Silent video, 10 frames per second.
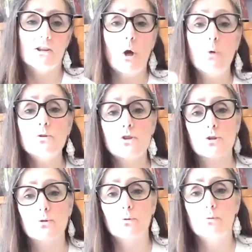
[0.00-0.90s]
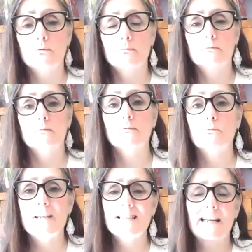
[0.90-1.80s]
Those 2
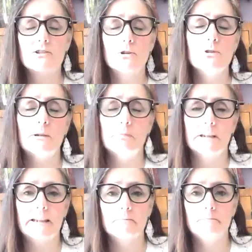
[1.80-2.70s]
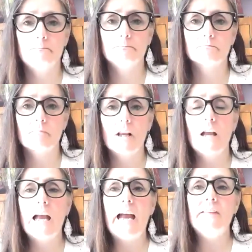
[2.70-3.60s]
resonate so deeply,
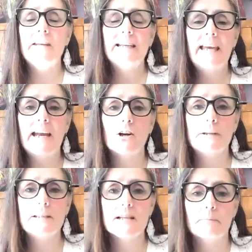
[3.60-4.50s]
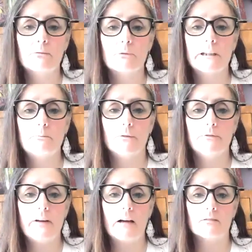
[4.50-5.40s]
and they carry something really
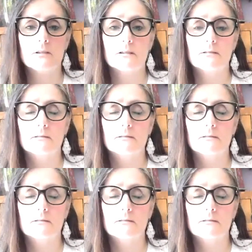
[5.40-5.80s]
profound.